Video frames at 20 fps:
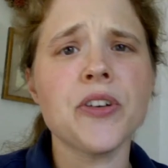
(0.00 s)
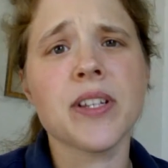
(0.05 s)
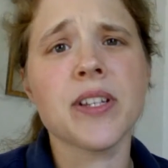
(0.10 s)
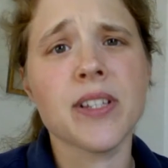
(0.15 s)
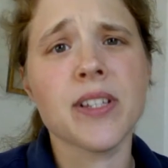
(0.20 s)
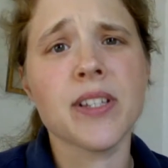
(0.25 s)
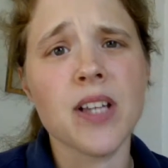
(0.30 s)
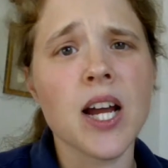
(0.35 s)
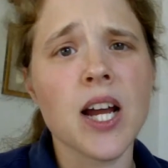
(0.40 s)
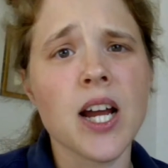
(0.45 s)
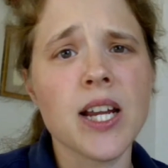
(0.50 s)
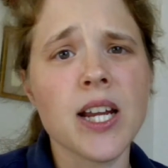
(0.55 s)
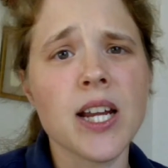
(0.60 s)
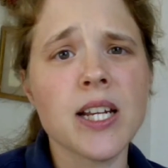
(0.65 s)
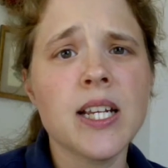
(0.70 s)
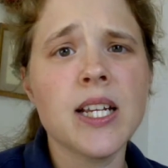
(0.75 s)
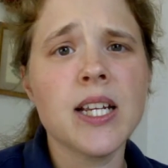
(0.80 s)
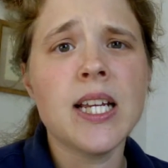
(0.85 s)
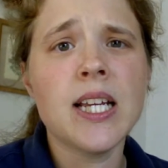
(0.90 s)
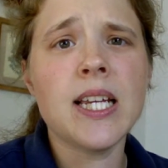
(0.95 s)
design
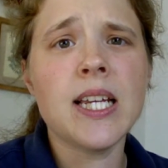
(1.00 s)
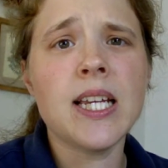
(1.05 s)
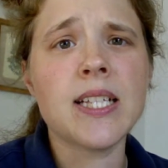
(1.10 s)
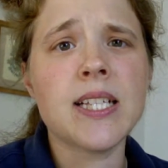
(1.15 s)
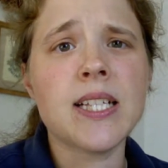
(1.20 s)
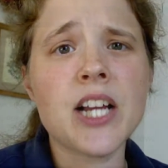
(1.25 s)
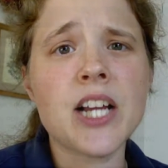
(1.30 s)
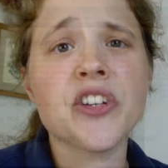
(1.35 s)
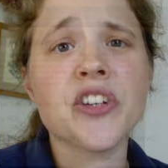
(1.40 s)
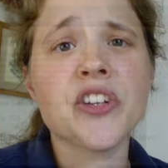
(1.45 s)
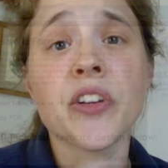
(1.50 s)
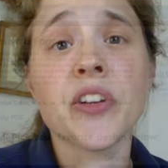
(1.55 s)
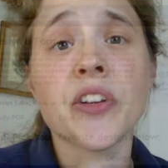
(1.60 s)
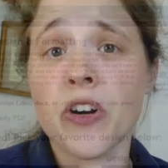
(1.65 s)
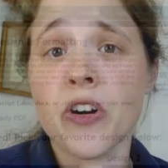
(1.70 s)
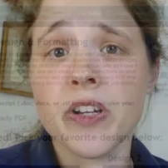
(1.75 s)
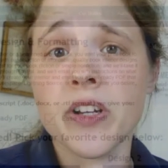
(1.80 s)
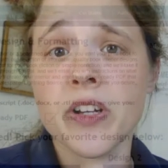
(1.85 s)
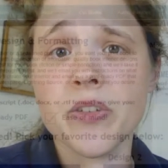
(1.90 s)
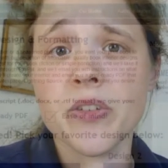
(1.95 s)
is actually an
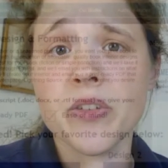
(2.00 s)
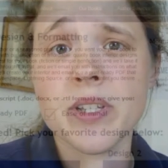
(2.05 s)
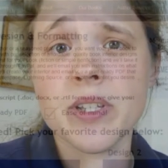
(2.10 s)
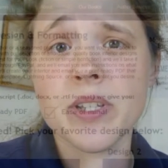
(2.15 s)
art unto